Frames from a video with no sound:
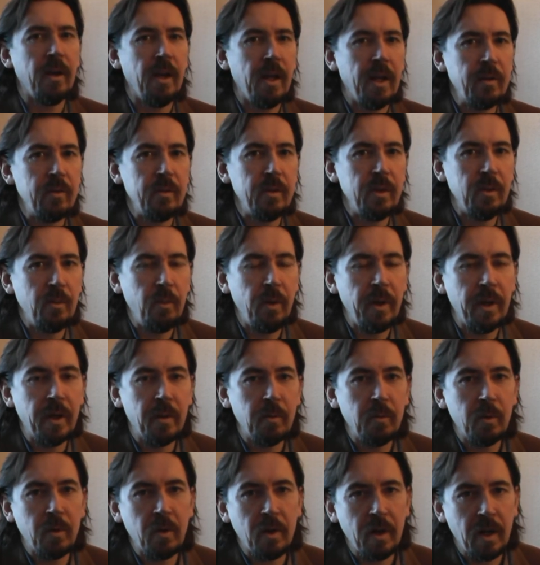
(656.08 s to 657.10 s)
later in the week,
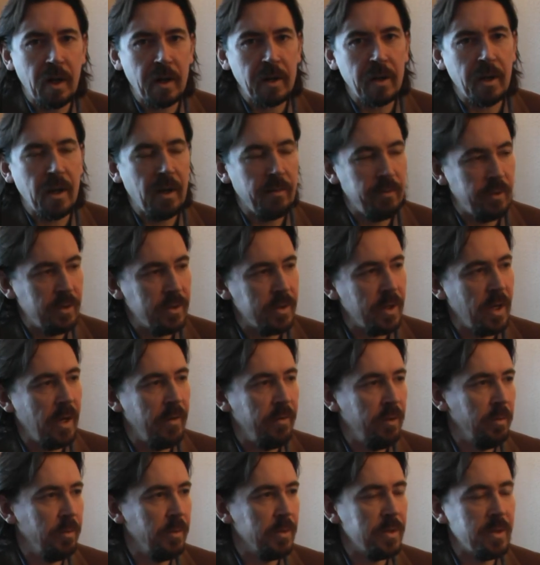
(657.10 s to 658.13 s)
we're going to have a
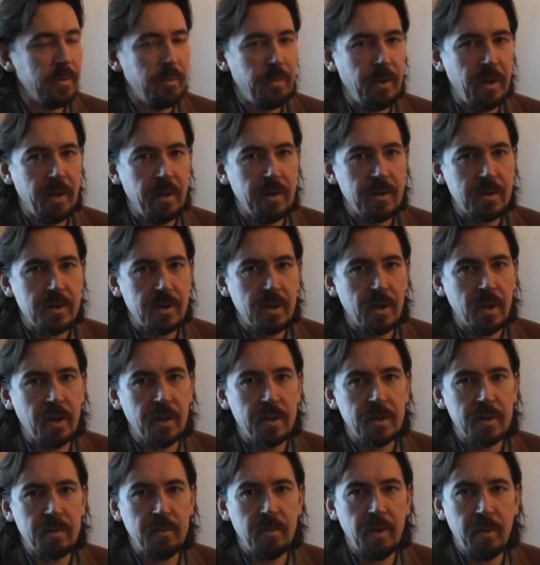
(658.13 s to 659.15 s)
drive up to St. Peter's
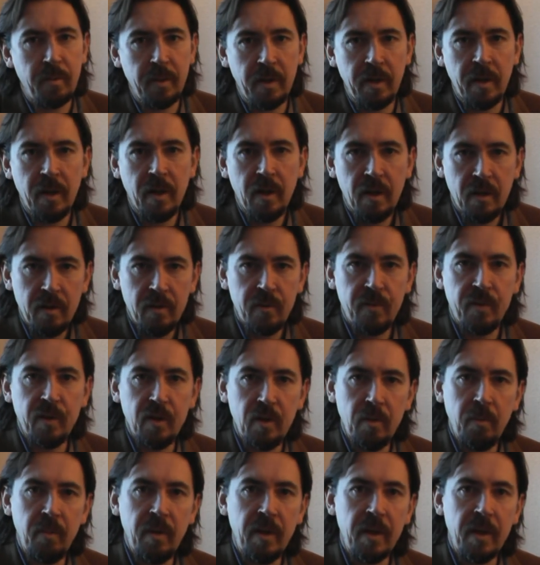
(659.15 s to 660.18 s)
Church and maybe film the